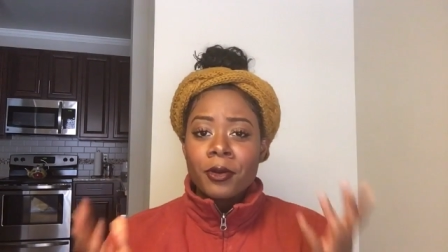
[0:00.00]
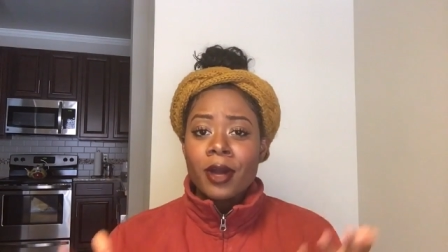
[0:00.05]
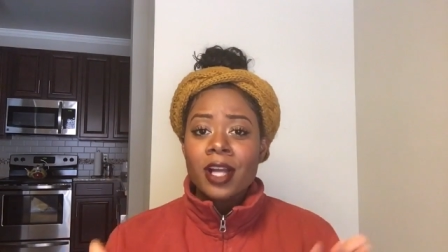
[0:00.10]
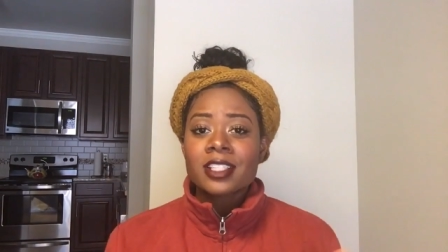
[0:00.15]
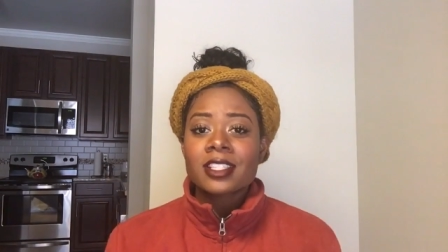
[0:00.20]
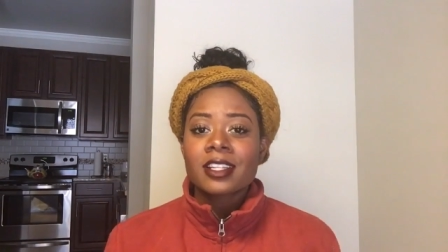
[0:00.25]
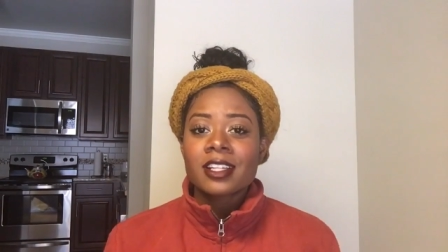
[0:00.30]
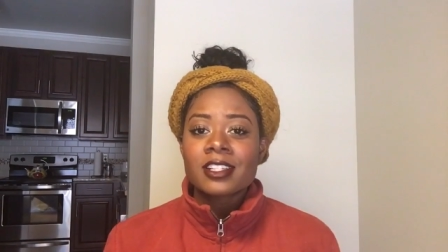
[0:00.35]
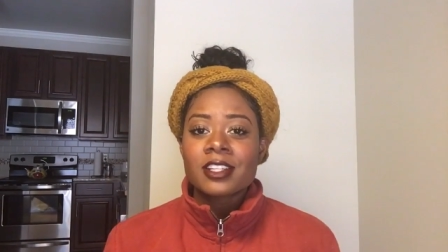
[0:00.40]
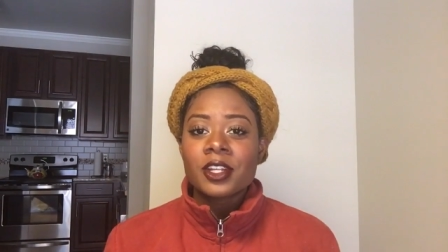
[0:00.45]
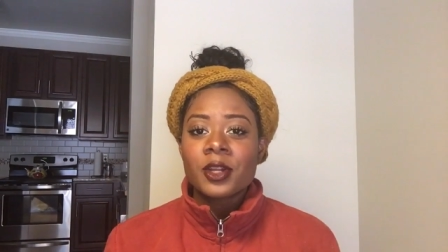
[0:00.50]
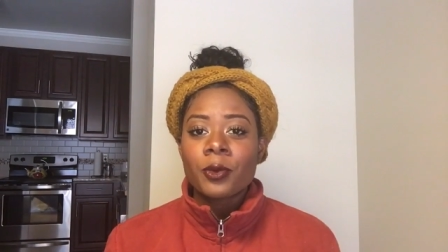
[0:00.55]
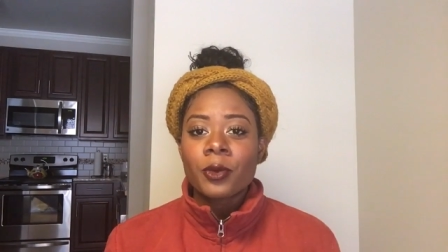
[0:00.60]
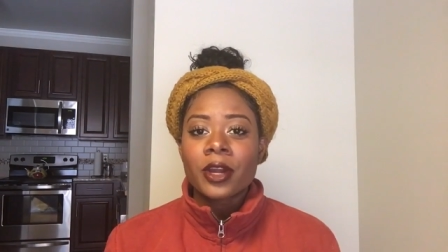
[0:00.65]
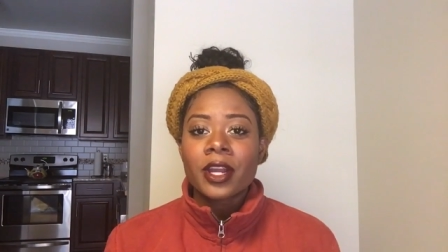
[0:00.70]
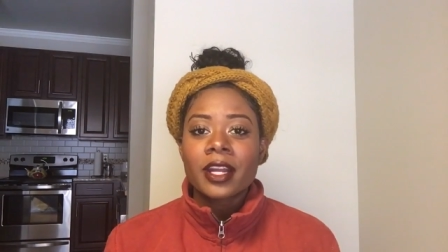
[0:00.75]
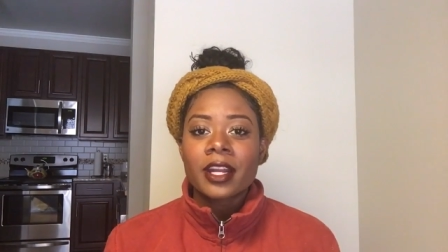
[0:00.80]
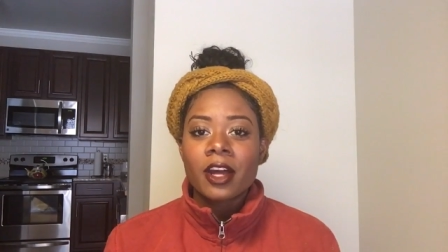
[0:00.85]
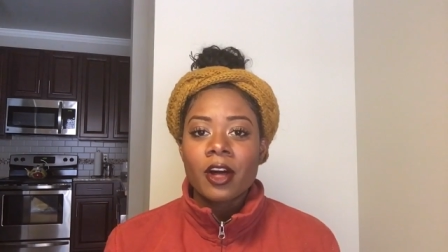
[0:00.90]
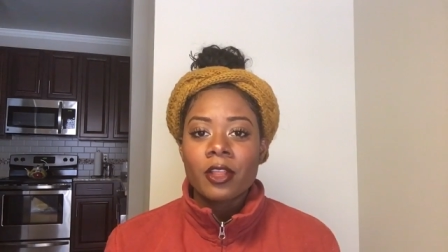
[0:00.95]
watching this and you
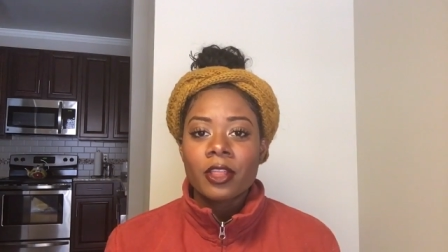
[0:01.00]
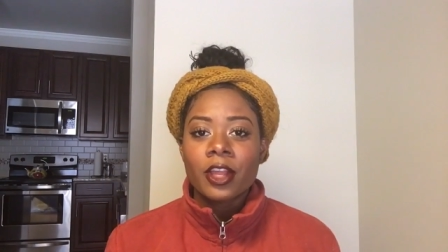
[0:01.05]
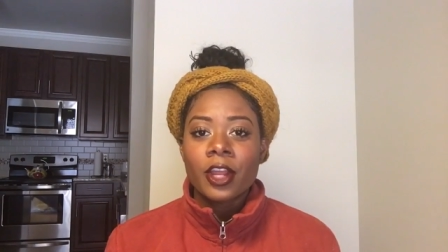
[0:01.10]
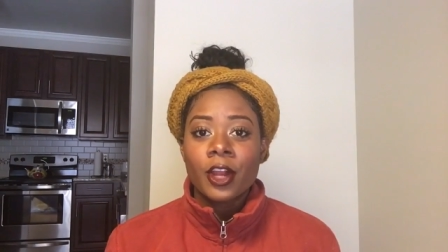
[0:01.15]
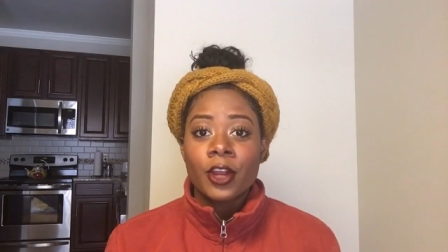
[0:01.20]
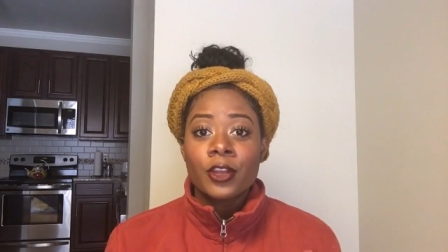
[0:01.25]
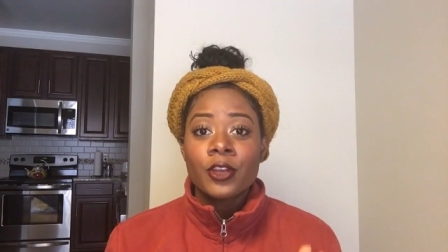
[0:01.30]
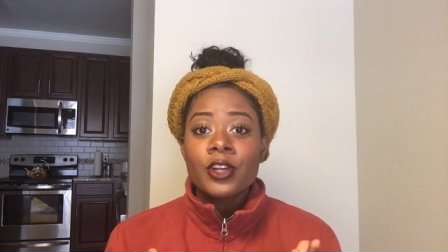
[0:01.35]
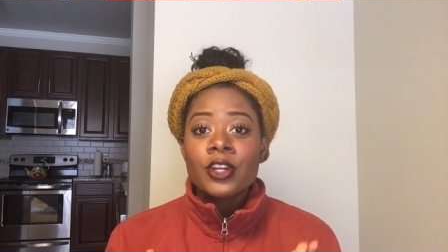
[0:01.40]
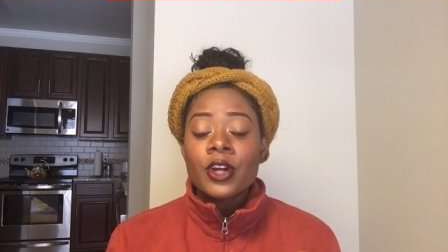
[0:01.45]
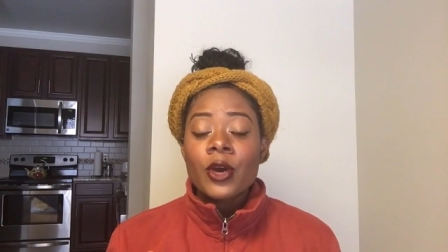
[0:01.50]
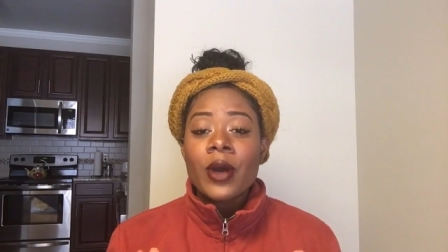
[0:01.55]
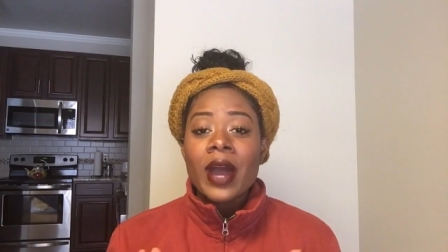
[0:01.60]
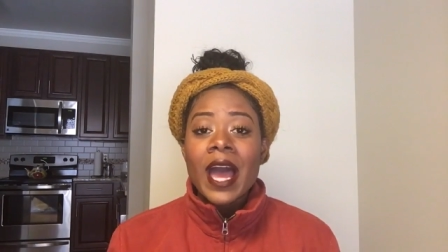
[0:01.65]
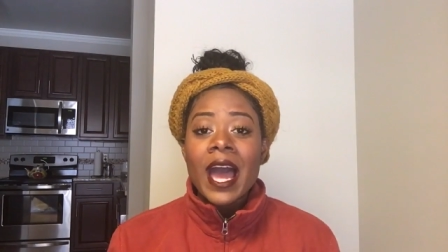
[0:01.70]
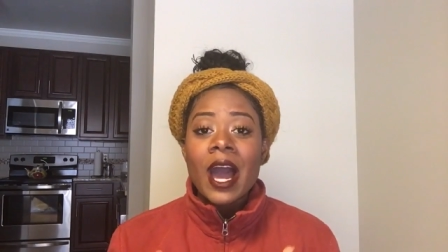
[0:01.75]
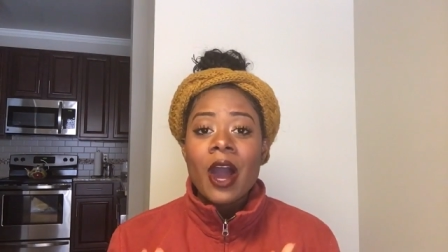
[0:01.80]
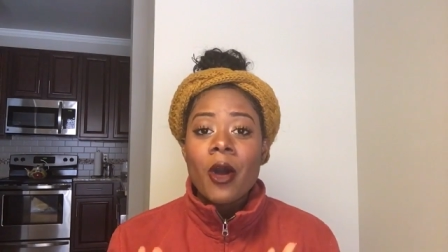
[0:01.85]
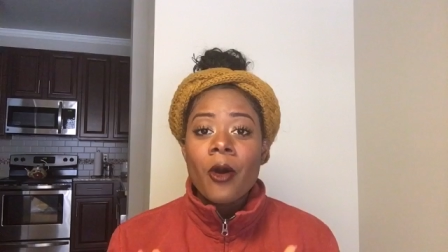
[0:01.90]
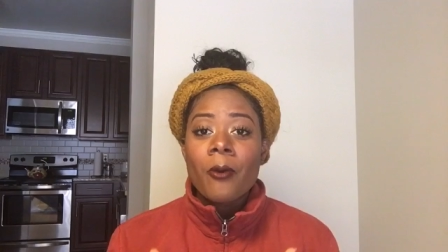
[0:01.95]
work in healthcare, you know
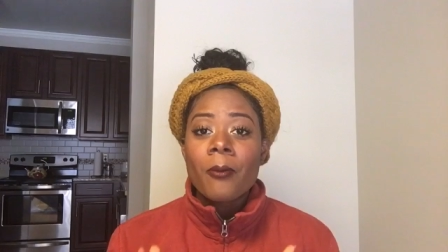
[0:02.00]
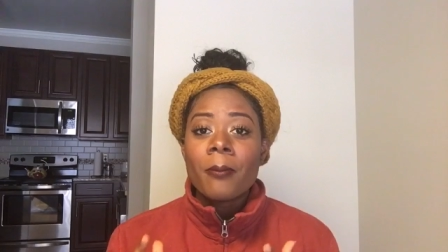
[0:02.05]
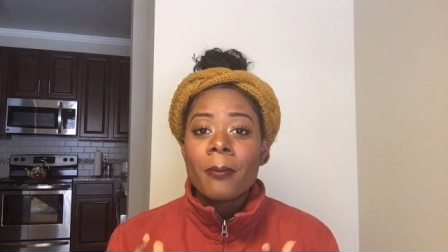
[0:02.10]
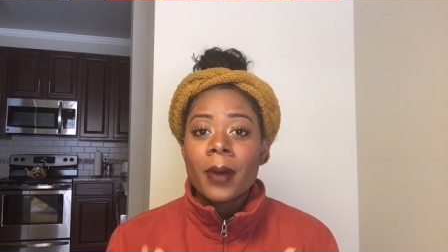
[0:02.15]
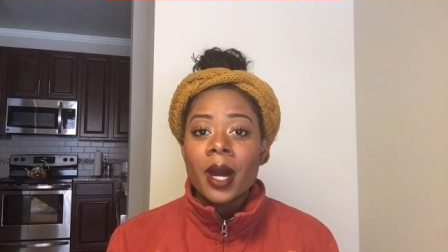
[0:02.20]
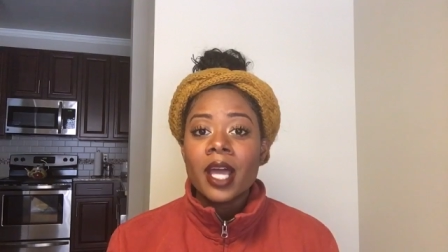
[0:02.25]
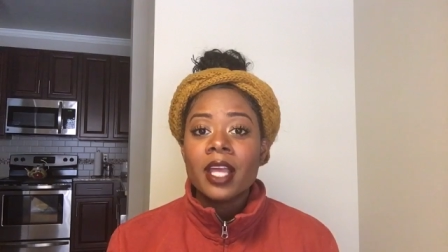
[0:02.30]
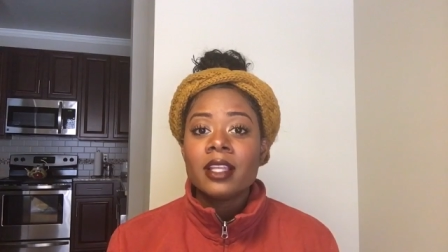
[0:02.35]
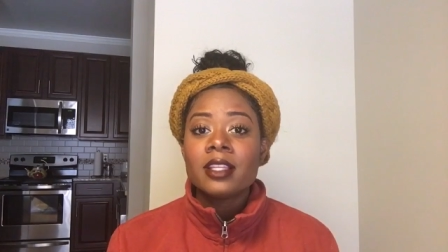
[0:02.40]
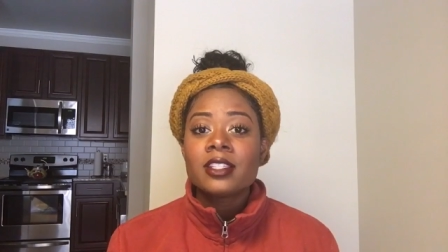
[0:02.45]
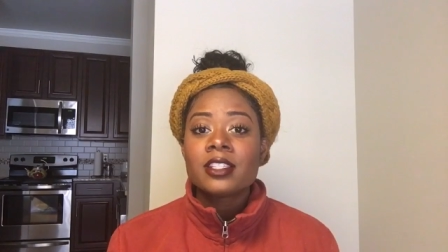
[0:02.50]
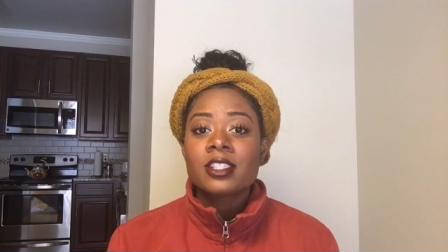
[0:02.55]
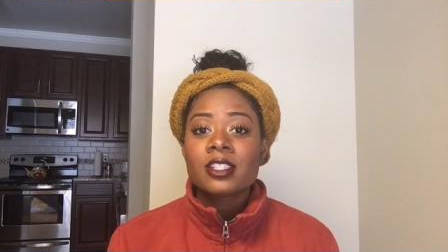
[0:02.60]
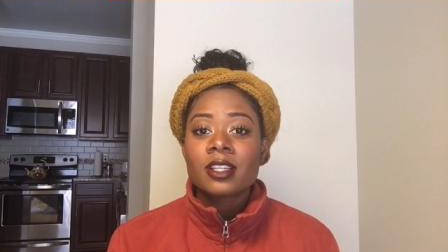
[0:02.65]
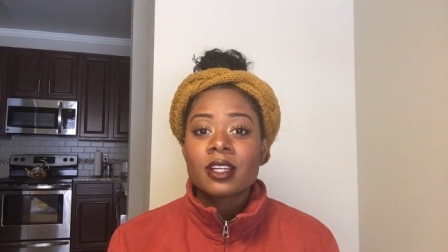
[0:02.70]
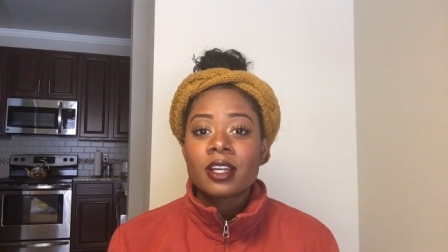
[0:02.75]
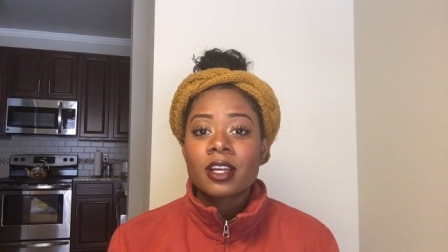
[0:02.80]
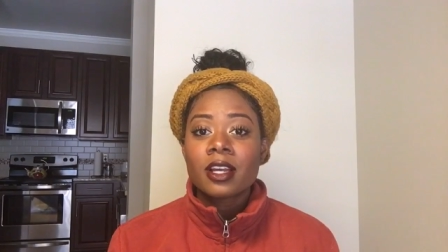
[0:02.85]
how much